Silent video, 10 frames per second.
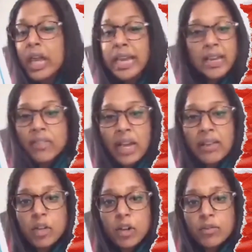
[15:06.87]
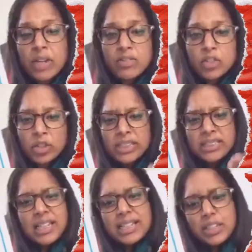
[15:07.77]
If you haven't got a favourite toy,
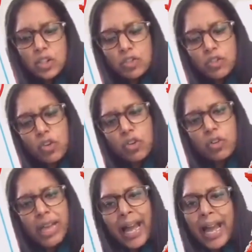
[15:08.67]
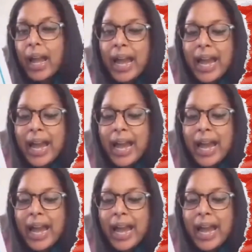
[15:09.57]
say it to your dog or cat.